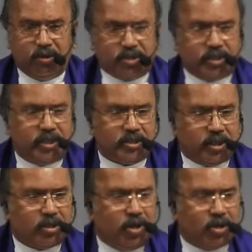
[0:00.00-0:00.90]
you will see
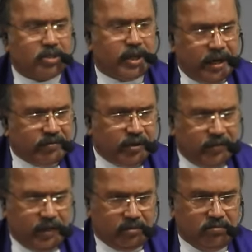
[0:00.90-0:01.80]
synagogues
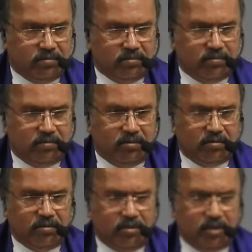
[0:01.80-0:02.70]
everywhere,
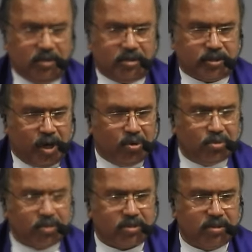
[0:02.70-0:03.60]

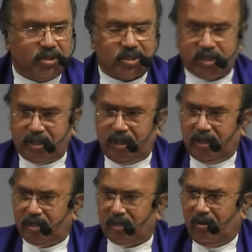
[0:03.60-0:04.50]
towns,
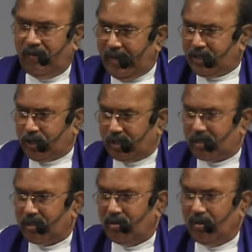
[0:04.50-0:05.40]
cities,
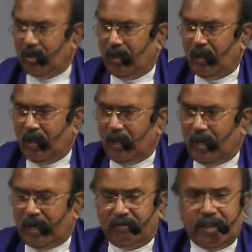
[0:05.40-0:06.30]
villages.
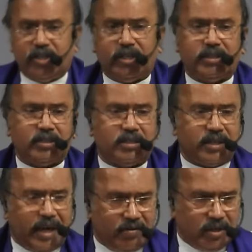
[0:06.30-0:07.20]
And when Jesus
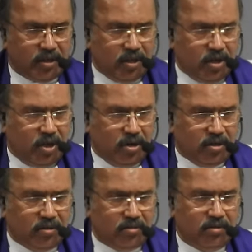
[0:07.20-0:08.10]
traveled
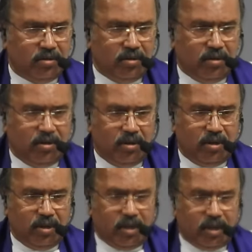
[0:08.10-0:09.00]
along,
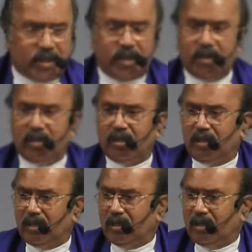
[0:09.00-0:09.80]
he